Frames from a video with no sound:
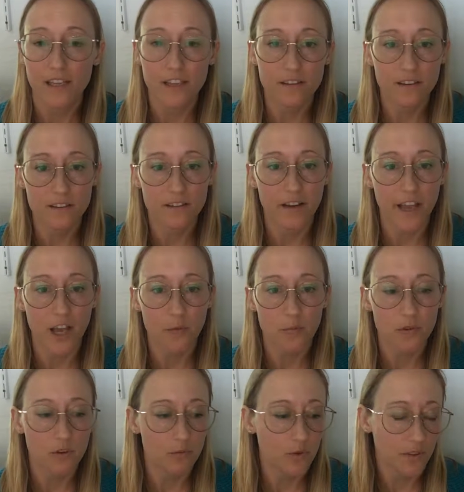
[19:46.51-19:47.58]
it doesn't
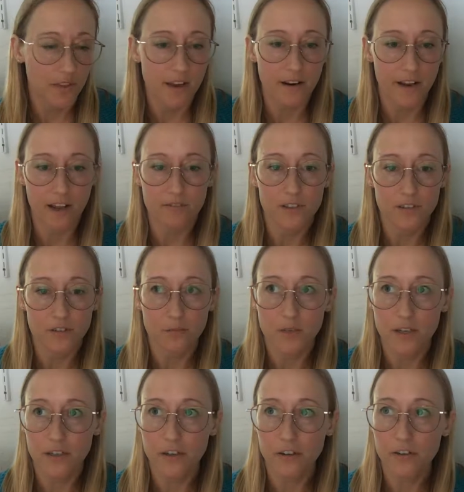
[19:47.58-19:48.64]
happen without having to
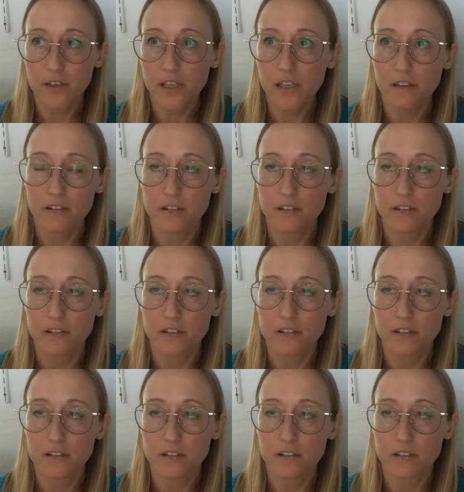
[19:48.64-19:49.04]
monitor it.